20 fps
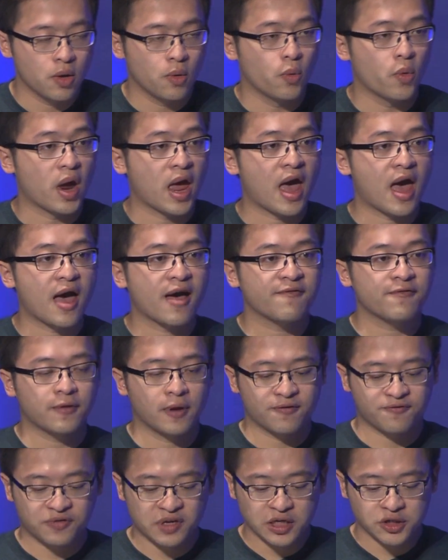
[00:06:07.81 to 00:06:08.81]
we have
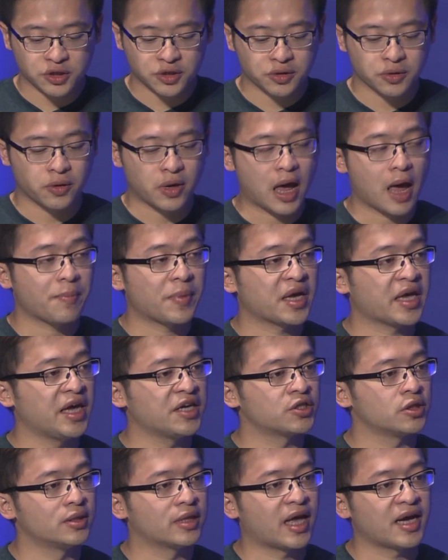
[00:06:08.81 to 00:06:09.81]
a feature called
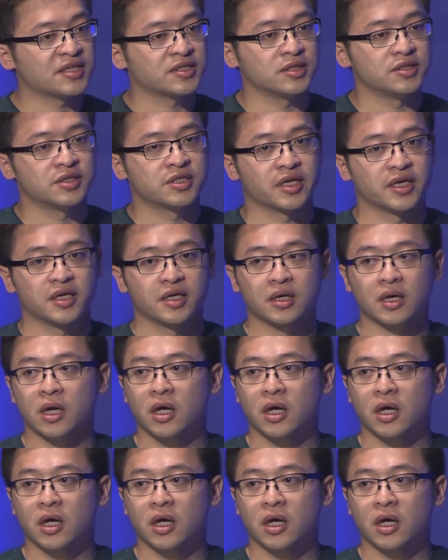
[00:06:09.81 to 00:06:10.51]
application licensing,